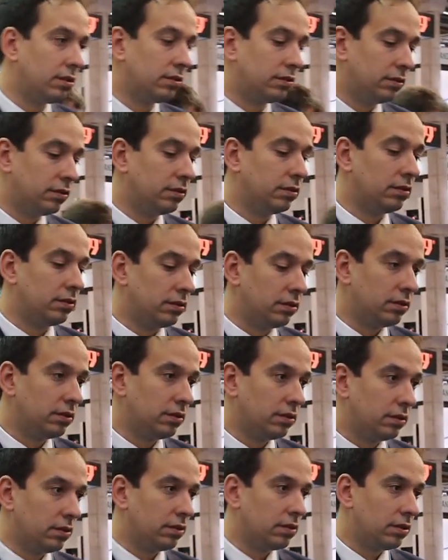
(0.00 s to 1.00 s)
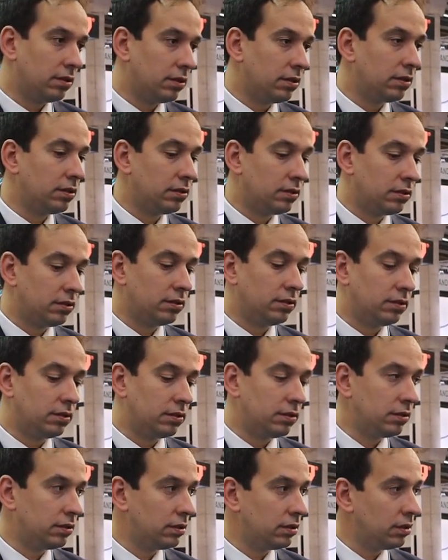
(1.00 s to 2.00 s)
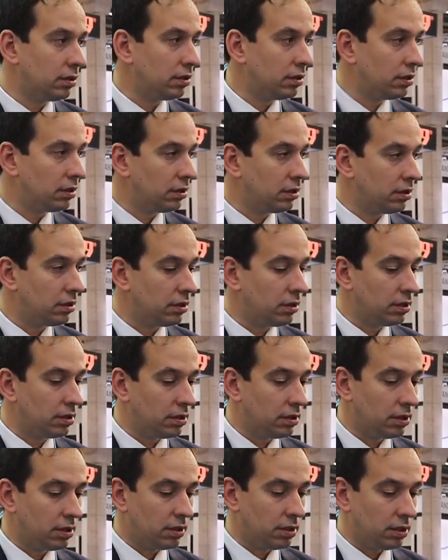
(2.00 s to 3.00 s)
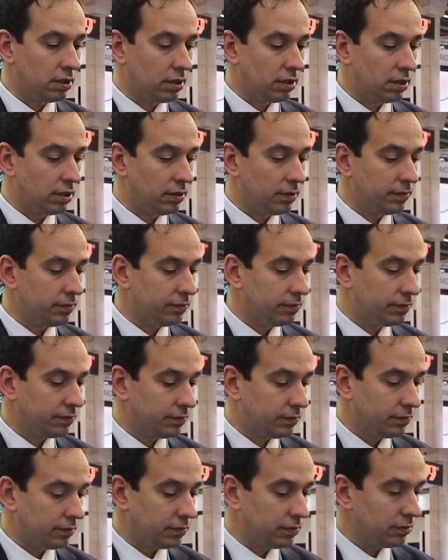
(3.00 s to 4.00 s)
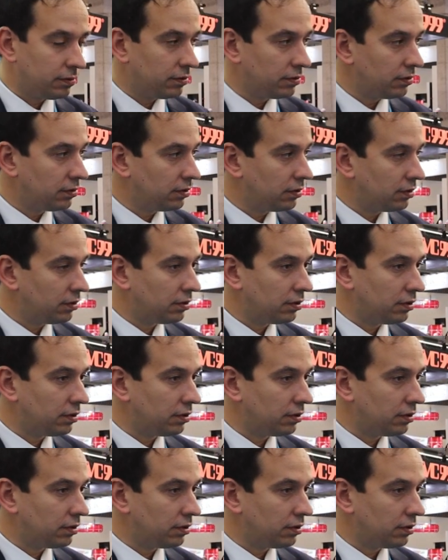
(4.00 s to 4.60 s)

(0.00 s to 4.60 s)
This person isn't speaking.